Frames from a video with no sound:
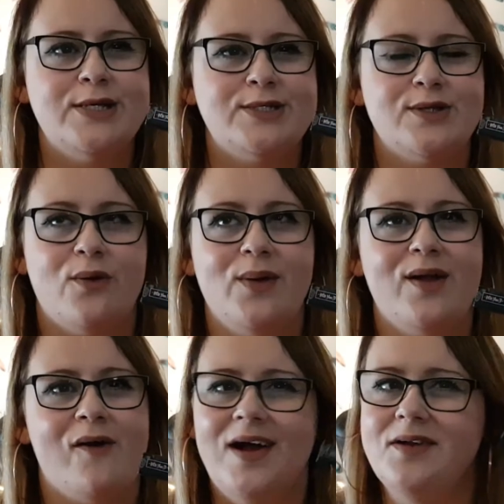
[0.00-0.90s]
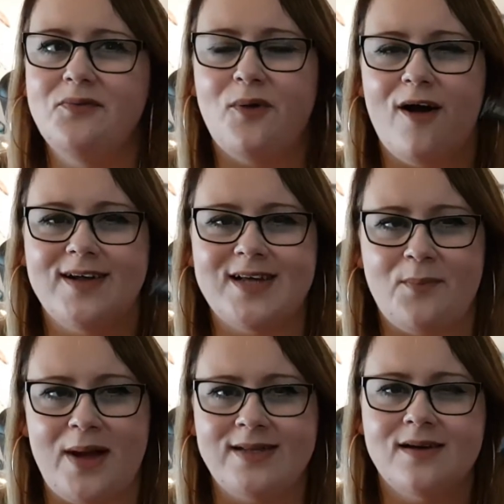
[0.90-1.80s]
so it kind of works out
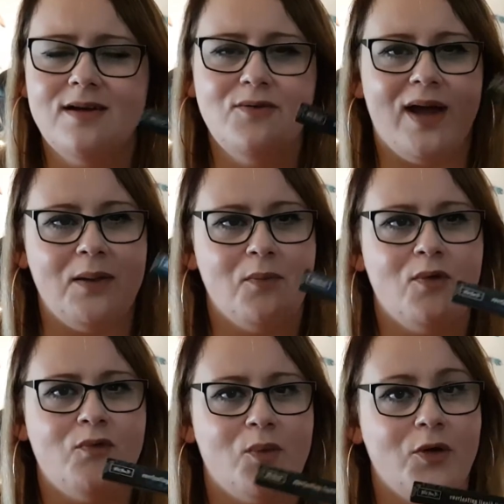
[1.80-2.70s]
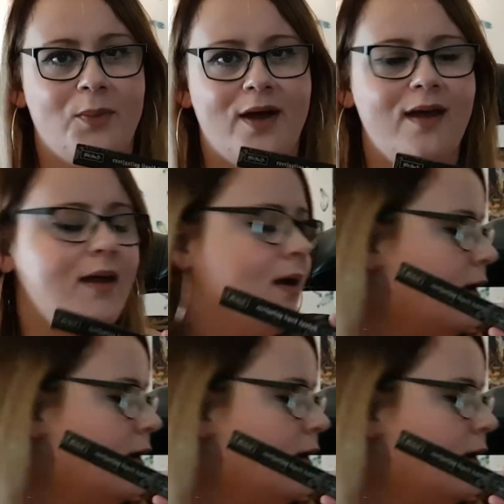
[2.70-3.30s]
better. You're getting more for what you're paying.